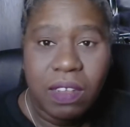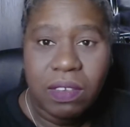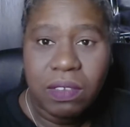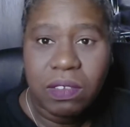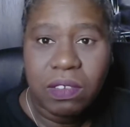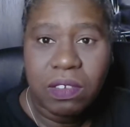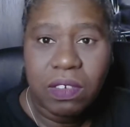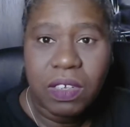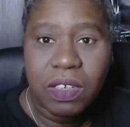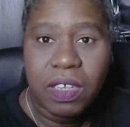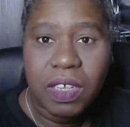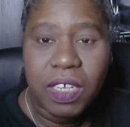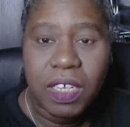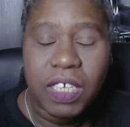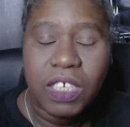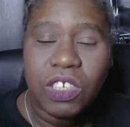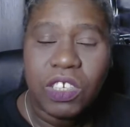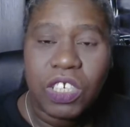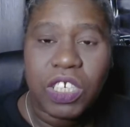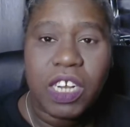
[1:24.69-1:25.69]
answer
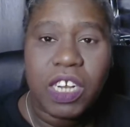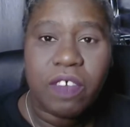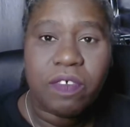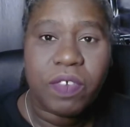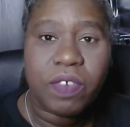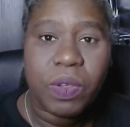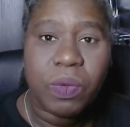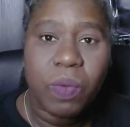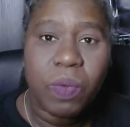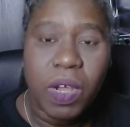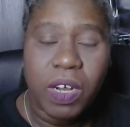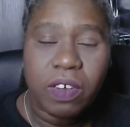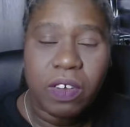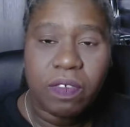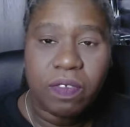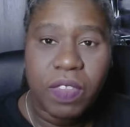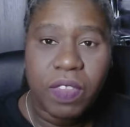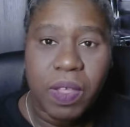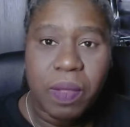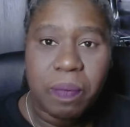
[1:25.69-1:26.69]
each and every one
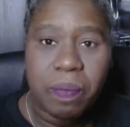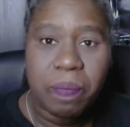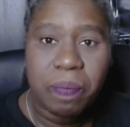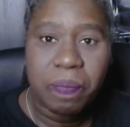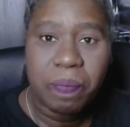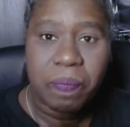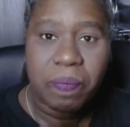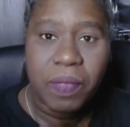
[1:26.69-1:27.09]
of them.